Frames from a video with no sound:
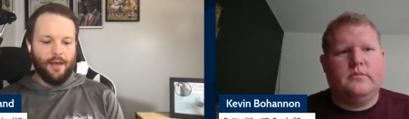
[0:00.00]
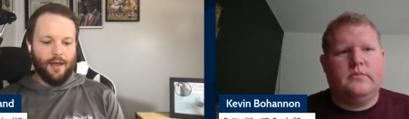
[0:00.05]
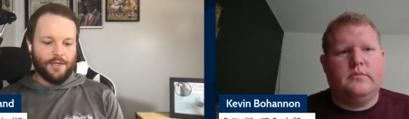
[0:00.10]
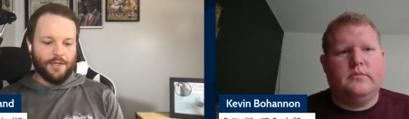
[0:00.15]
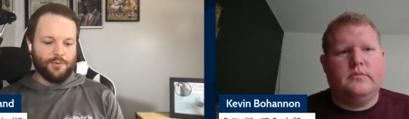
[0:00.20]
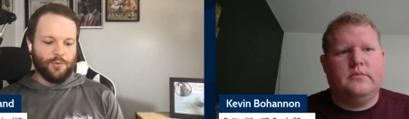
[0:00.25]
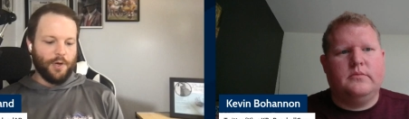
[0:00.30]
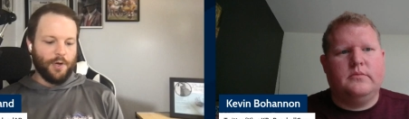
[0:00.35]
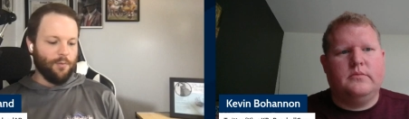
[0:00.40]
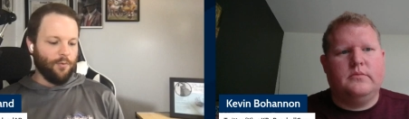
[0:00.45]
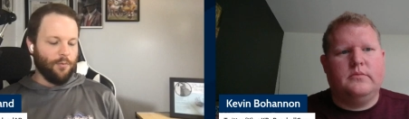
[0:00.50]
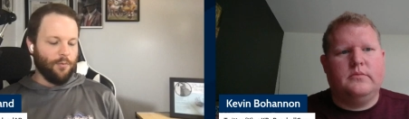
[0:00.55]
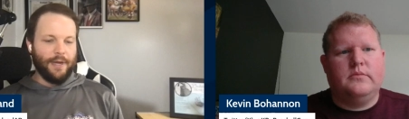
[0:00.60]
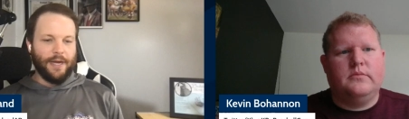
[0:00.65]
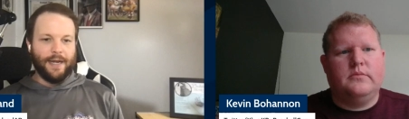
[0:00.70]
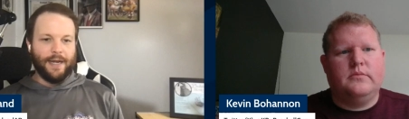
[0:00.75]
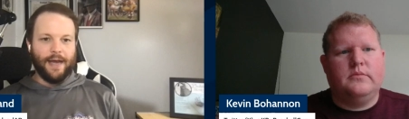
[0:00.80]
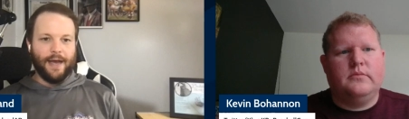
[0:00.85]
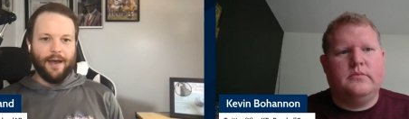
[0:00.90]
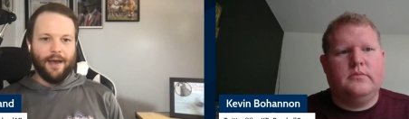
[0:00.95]
Speaker 1: as we will
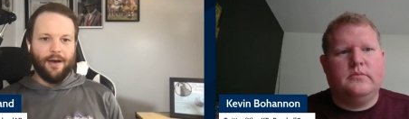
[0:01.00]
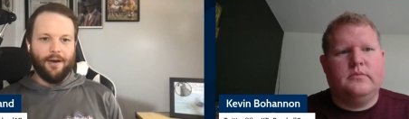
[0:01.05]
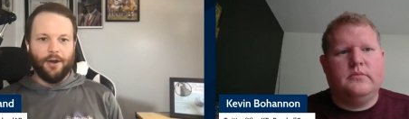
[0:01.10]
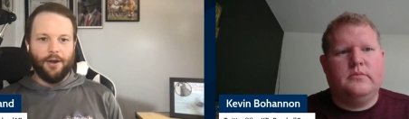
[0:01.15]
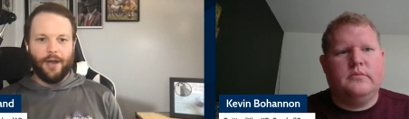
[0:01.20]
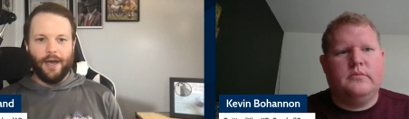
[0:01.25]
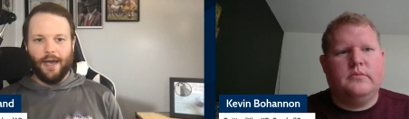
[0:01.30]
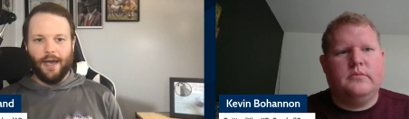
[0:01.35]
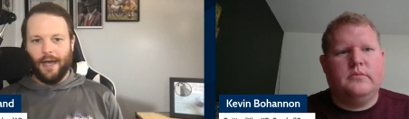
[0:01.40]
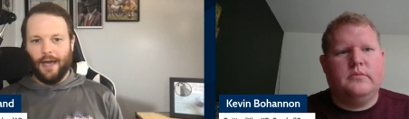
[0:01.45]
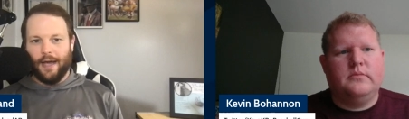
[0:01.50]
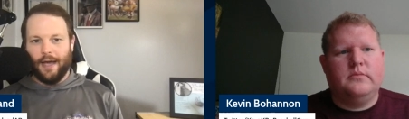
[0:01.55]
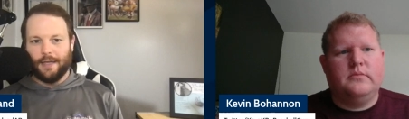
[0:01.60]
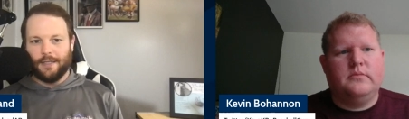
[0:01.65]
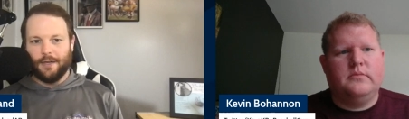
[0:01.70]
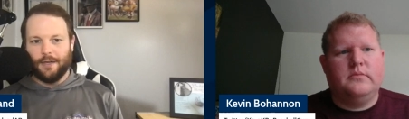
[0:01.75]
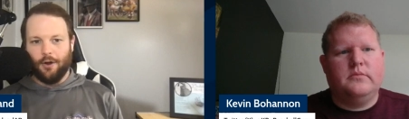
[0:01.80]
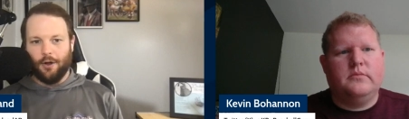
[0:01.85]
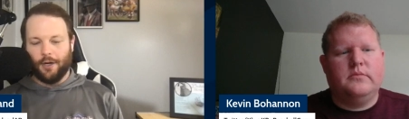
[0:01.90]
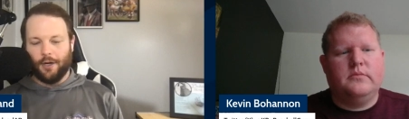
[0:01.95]
be down
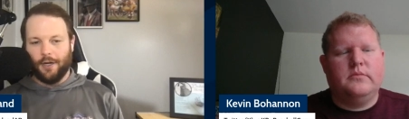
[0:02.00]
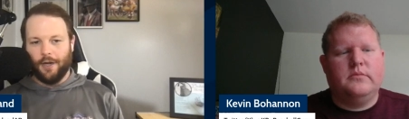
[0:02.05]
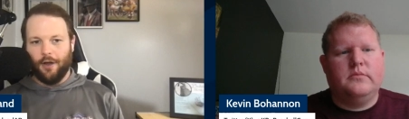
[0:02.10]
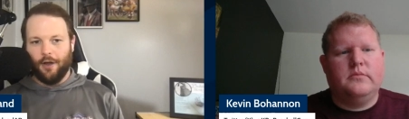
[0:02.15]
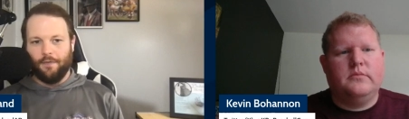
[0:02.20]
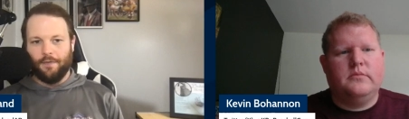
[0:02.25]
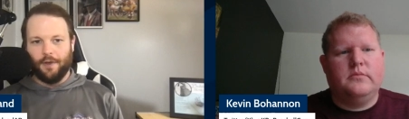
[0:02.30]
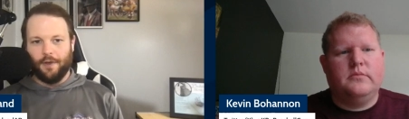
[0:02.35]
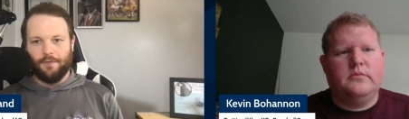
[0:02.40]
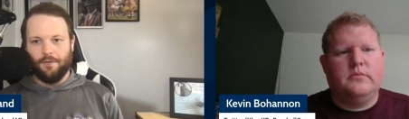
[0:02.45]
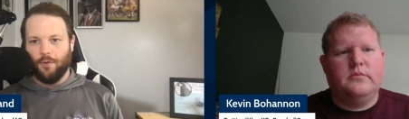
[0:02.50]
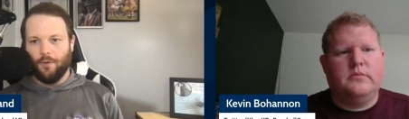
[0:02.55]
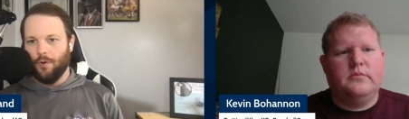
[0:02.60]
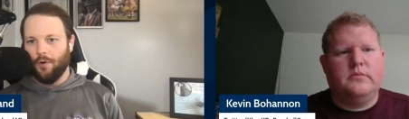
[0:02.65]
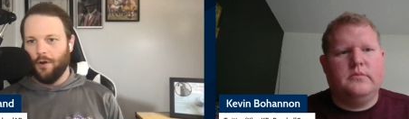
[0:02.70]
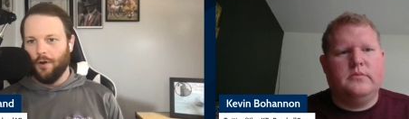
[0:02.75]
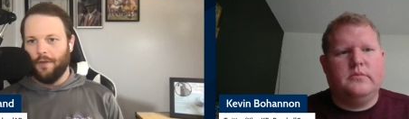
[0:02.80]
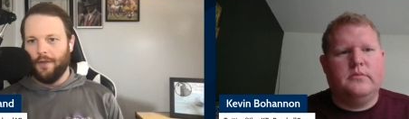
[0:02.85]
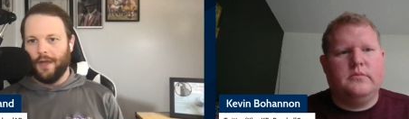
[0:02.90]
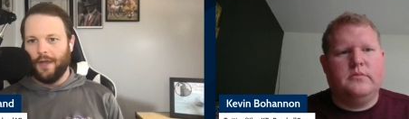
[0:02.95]
at Arkadelphia
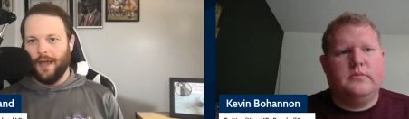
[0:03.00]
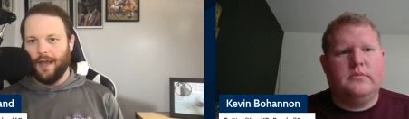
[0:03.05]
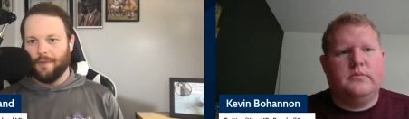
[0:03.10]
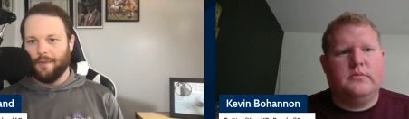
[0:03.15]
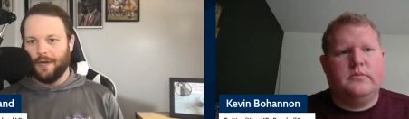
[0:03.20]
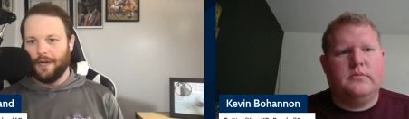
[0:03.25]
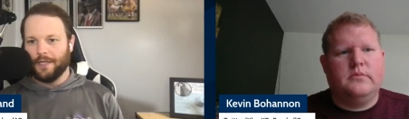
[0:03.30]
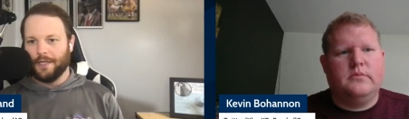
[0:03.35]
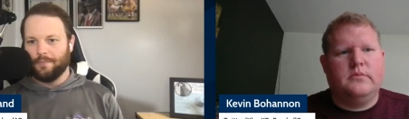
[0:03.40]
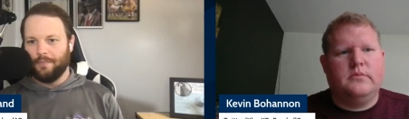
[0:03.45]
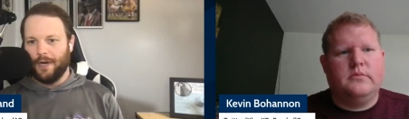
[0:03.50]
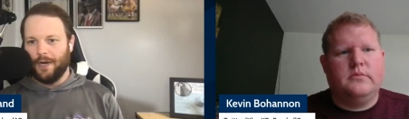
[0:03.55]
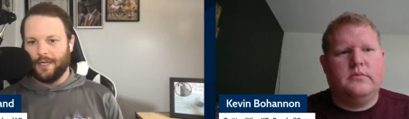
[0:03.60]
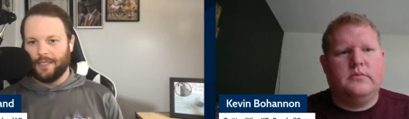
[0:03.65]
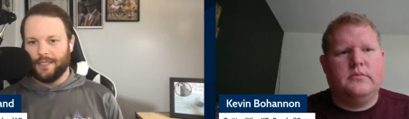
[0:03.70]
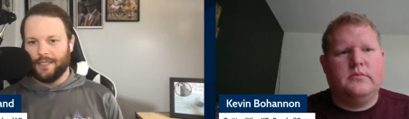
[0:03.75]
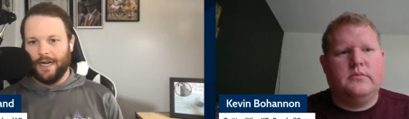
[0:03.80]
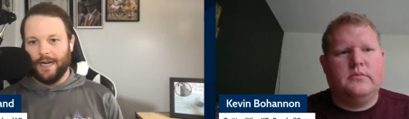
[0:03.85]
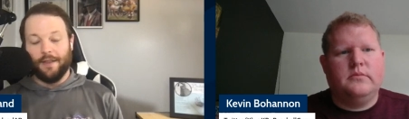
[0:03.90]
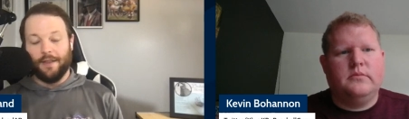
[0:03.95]
for the game against
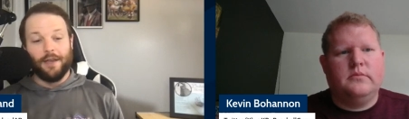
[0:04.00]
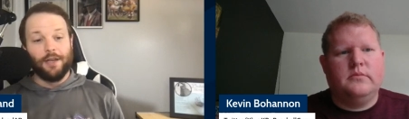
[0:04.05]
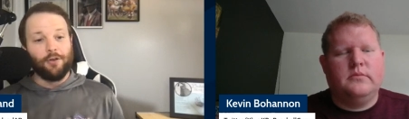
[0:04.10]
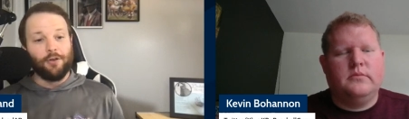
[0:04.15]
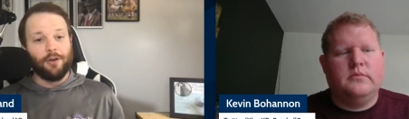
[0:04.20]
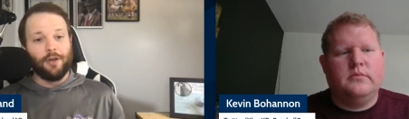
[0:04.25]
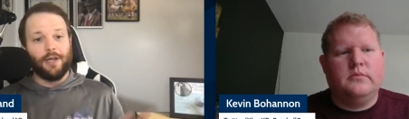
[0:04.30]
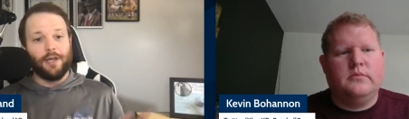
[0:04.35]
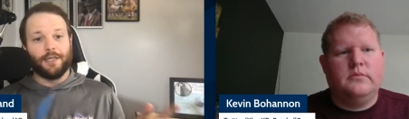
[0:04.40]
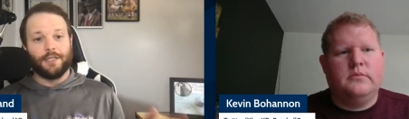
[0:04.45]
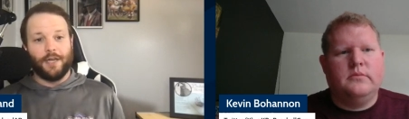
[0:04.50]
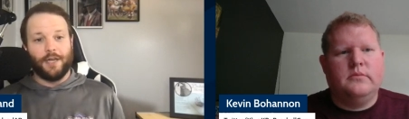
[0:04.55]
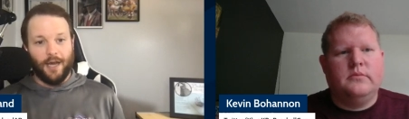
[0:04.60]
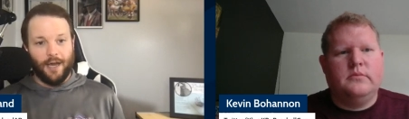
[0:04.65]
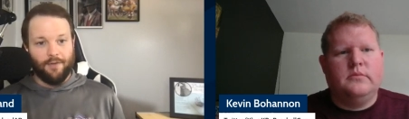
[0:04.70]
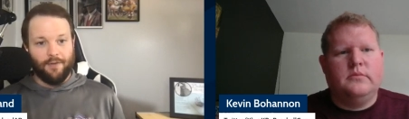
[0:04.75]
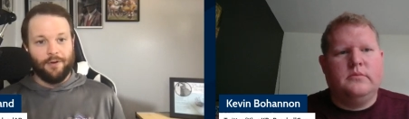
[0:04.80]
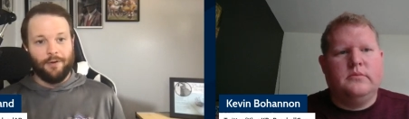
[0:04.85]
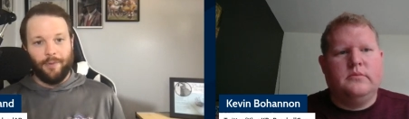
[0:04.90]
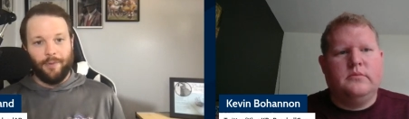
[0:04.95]
Bauxite. And then you can catch
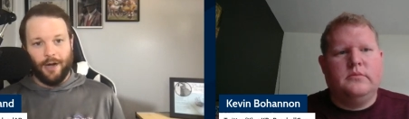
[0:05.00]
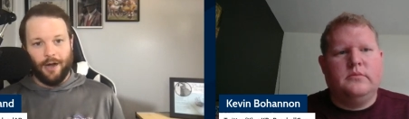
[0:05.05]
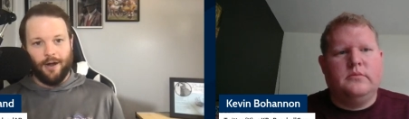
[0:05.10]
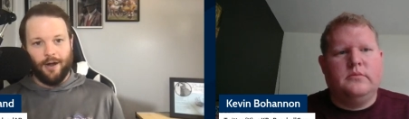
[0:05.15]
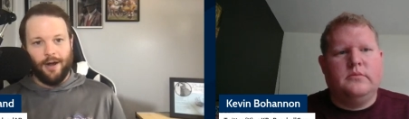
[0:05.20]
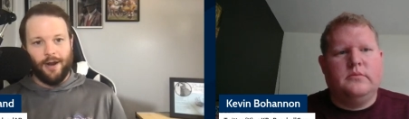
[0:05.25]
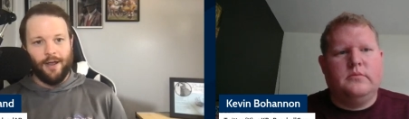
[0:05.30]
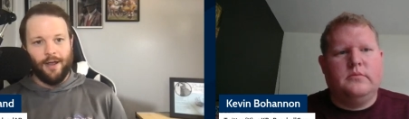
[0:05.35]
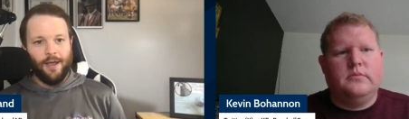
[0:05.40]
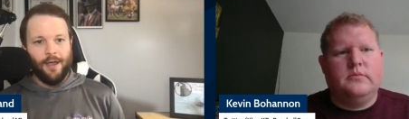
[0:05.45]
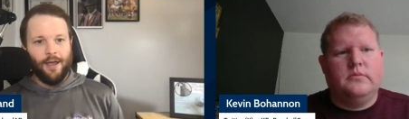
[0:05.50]
Kevin, Barry,